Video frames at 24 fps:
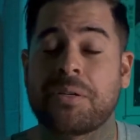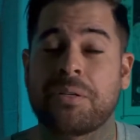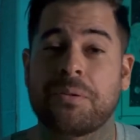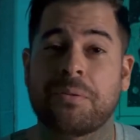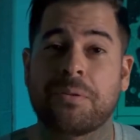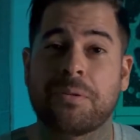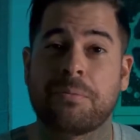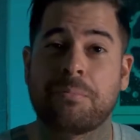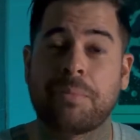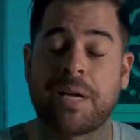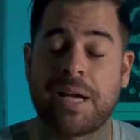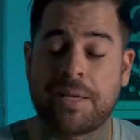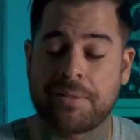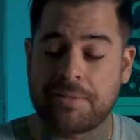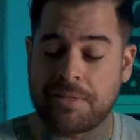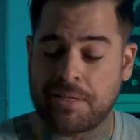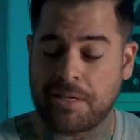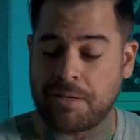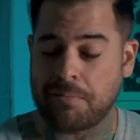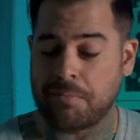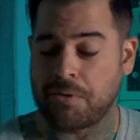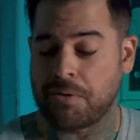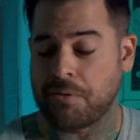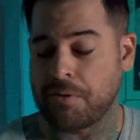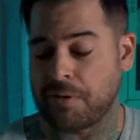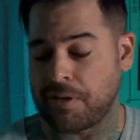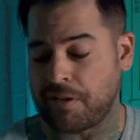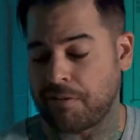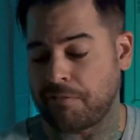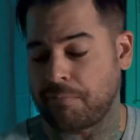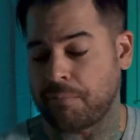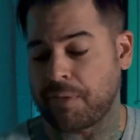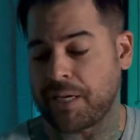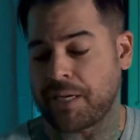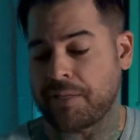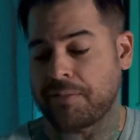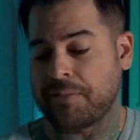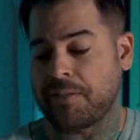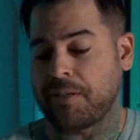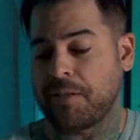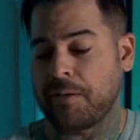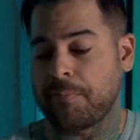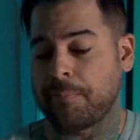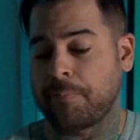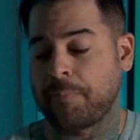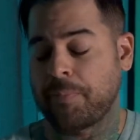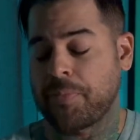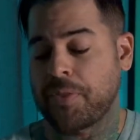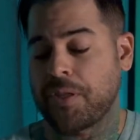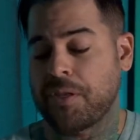You're in my team. You're off my team.